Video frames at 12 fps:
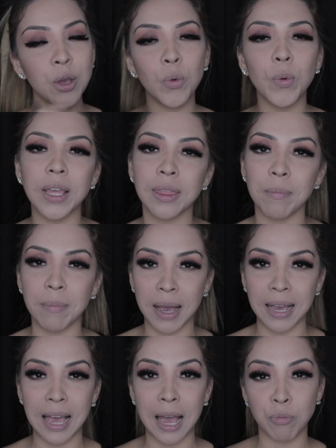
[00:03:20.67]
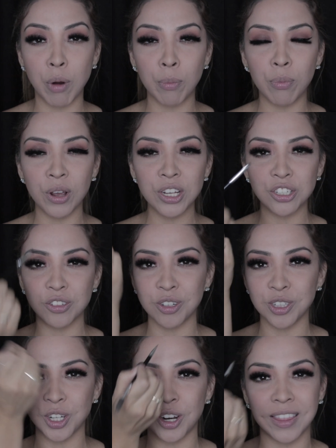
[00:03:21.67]
with my eyebrow brush to
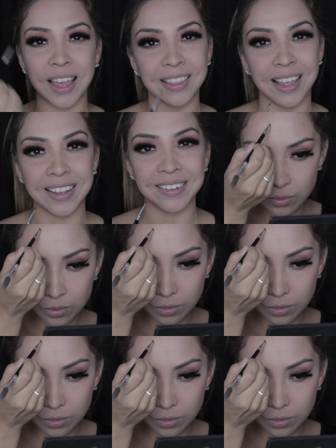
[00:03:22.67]
start that line.